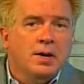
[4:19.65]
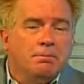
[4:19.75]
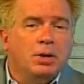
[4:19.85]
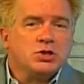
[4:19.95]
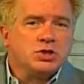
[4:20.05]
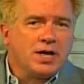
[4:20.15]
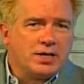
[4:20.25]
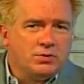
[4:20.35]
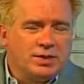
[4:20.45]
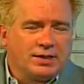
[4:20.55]
Much of that
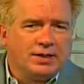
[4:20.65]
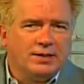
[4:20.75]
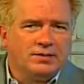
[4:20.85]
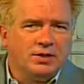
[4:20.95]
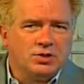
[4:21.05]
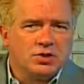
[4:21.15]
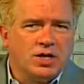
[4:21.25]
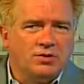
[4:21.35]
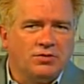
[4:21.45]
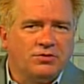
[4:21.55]
unique content
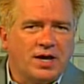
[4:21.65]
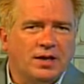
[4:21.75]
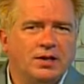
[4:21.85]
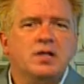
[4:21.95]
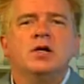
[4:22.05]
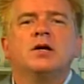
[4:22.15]
changes daily.